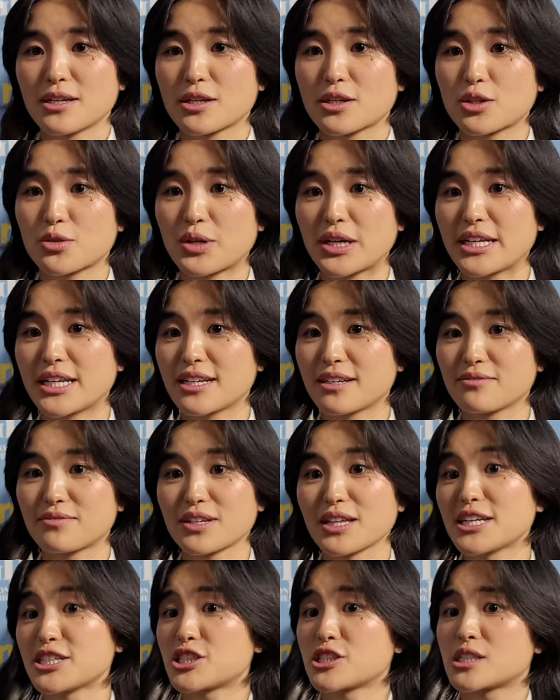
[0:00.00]
creating
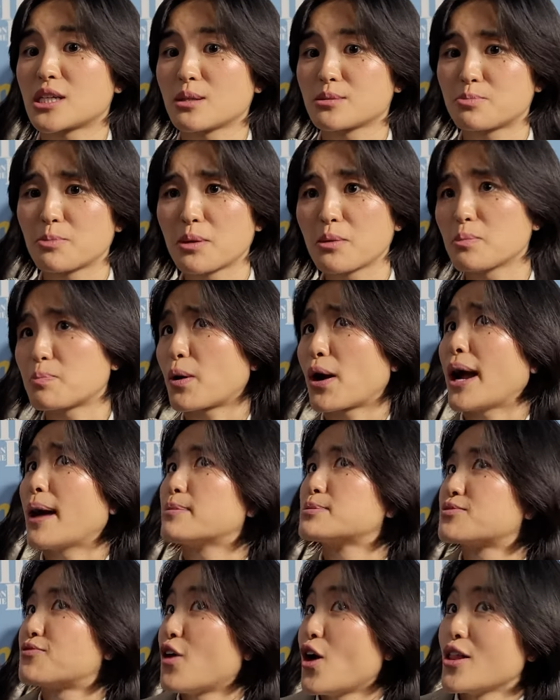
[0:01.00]
relationships, maybe
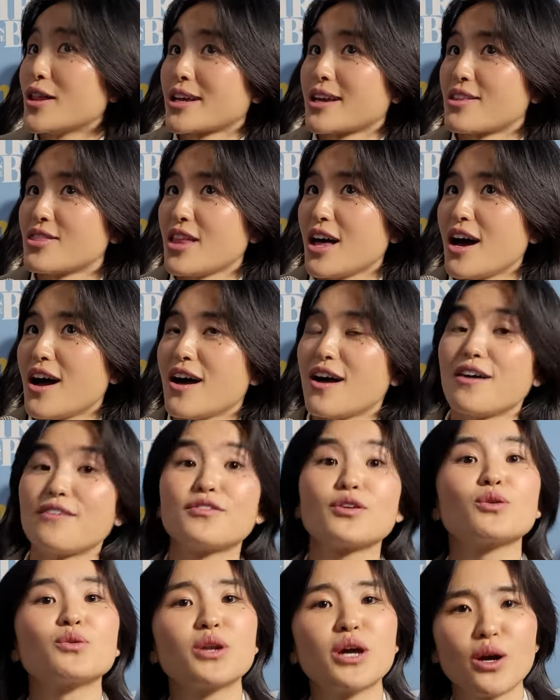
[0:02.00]
perhaps falling in
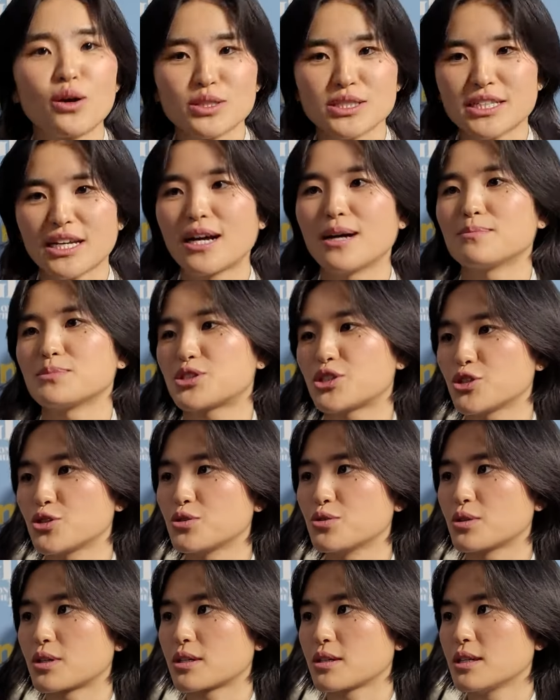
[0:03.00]
love, who knows,
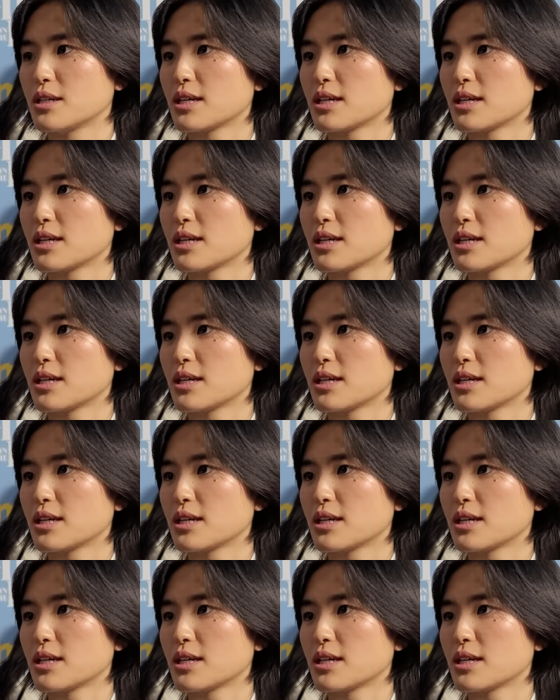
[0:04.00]
to